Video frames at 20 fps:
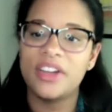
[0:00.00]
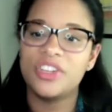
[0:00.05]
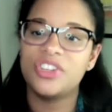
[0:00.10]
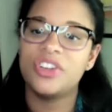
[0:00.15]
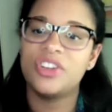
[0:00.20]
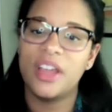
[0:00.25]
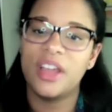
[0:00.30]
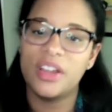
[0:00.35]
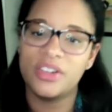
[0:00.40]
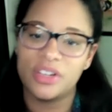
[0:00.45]

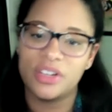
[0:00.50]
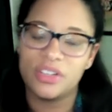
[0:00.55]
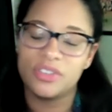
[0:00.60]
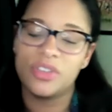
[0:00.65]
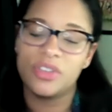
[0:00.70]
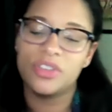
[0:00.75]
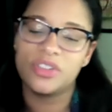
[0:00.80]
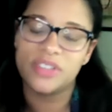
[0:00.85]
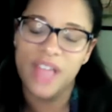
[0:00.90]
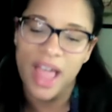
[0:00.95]
changing. So
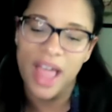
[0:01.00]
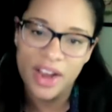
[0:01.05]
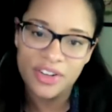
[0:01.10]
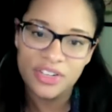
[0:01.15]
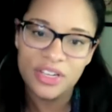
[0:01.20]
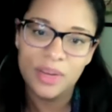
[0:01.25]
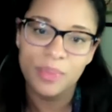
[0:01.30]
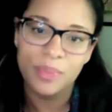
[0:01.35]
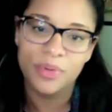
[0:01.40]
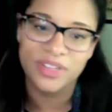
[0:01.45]
there's
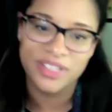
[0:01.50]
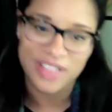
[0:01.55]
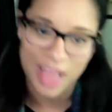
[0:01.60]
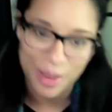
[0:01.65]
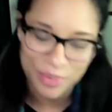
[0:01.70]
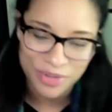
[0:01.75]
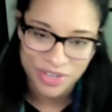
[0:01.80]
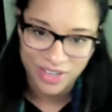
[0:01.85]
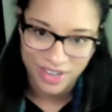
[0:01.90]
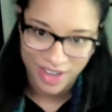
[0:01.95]
actually a
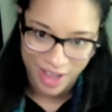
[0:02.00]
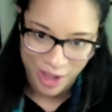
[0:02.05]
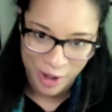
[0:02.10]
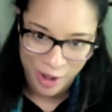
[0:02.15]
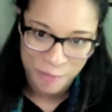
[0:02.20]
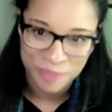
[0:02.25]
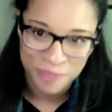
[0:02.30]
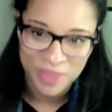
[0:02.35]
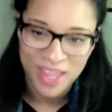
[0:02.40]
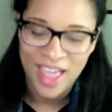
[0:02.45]
perception
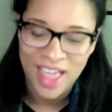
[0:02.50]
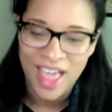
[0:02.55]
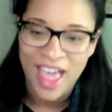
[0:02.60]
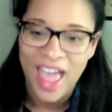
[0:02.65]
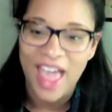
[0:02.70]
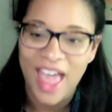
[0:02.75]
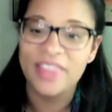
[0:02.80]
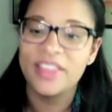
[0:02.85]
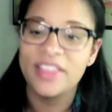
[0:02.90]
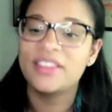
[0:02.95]
now.
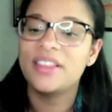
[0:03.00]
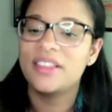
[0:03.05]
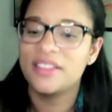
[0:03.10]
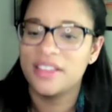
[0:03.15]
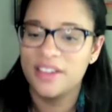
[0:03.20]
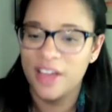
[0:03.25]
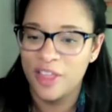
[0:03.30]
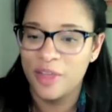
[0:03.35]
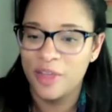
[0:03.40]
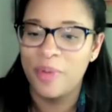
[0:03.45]
And this is
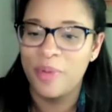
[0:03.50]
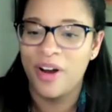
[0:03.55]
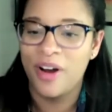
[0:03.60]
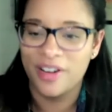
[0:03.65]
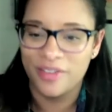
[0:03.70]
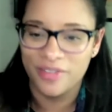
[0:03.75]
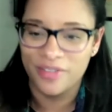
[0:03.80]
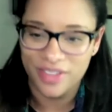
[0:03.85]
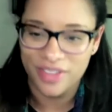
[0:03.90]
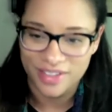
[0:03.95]
another part
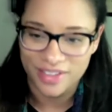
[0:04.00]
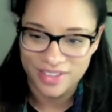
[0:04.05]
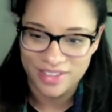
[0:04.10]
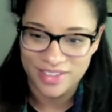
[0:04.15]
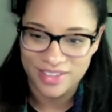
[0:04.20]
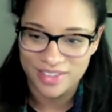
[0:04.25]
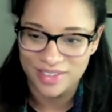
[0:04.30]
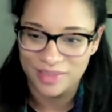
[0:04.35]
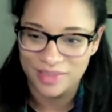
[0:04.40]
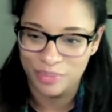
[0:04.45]
of
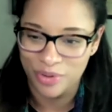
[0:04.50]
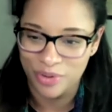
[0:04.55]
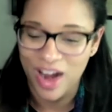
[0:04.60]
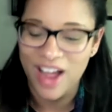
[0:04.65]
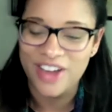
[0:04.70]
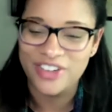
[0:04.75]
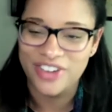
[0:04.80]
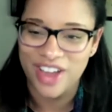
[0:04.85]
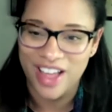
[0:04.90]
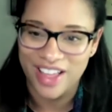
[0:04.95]
this
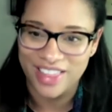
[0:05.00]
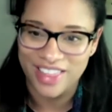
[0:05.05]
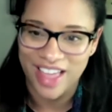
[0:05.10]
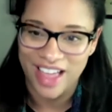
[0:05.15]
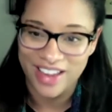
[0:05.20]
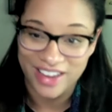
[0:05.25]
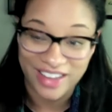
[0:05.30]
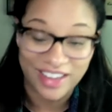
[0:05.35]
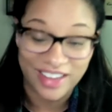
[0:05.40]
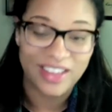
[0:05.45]
project. I
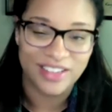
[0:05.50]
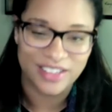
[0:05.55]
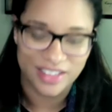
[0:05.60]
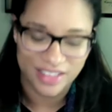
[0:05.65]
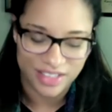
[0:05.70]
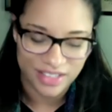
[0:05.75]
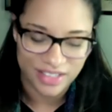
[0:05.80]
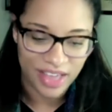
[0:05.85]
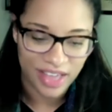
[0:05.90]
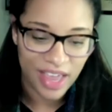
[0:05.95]
didn't get to
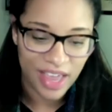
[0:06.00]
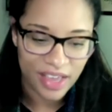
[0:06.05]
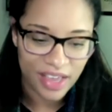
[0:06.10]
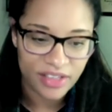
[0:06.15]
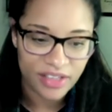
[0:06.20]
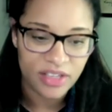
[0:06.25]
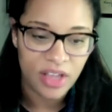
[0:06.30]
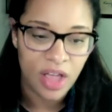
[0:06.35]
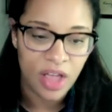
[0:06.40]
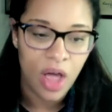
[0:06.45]
this
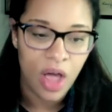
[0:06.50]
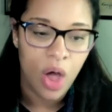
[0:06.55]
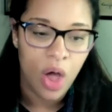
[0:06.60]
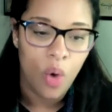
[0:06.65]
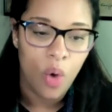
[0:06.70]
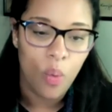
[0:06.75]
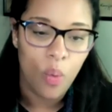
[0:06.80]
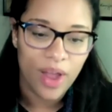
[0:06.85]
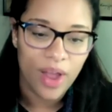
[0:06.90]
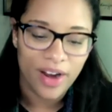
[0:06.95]
case
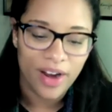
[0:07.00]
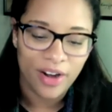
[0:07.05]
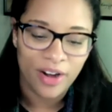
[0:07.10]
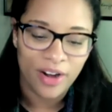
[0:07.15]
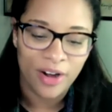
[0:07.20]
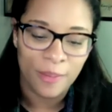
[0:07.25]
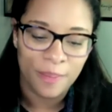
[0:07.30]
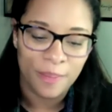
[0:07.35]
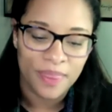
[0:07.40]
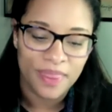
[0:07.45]

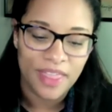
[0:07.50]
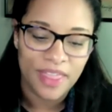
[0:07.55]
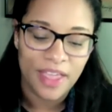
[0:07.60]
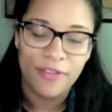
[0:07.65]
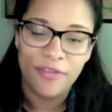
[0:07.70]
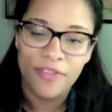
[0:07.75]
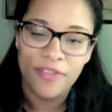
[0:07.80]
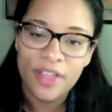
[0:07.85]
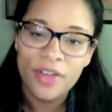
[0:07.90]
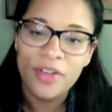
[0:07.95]
where they
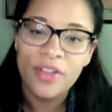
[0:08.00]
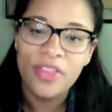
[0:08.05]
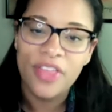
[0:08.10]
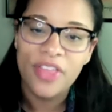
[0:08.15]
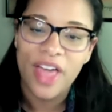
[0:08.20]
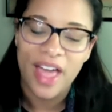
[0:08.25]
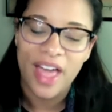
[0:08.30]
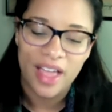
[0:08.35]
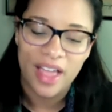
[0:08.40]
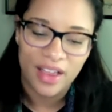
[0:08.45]
feel
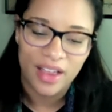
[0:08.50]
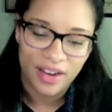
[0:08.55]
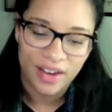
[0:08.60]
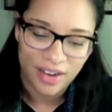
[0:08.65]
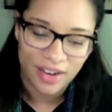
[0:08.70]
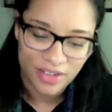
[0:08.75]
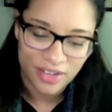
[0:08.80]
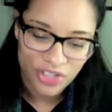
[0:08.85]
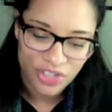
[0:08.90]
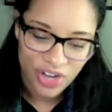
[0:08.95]
that
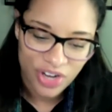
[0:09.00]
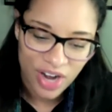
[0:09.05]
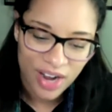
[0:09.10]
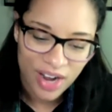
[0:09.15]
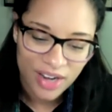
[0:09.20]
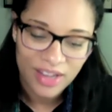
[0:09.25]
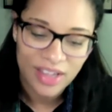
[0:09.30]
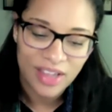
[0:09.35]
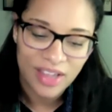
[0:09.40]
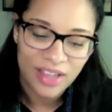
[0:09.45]

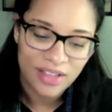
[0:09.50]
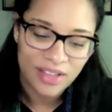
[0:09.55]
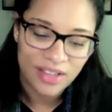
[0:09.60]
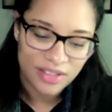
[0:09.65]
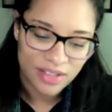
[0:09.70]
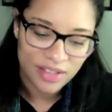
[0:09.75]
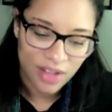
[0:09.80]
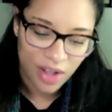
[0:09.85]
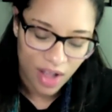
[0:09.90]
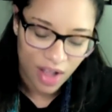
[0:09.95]

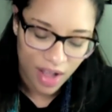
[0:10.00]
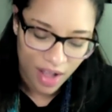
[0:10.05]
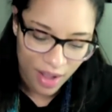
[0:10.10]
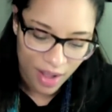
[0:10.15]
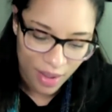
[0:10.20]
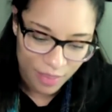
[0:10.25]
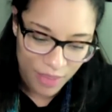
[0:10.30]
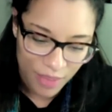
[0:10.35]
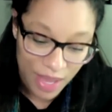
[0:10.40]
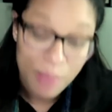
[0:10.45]
Chinese
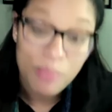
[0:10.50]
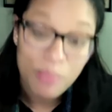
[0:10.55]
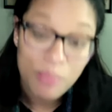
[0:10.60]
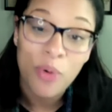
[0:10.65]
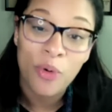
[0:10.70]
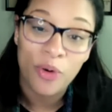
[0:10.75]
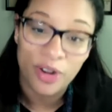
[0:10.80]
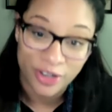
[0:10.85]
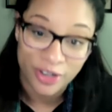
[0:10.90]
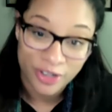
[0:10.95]
um,
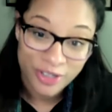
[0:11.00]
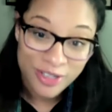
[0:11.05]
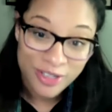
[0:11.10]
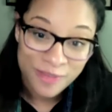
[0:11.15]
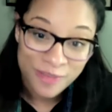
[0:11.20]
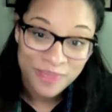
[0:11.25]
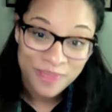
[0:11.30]
importers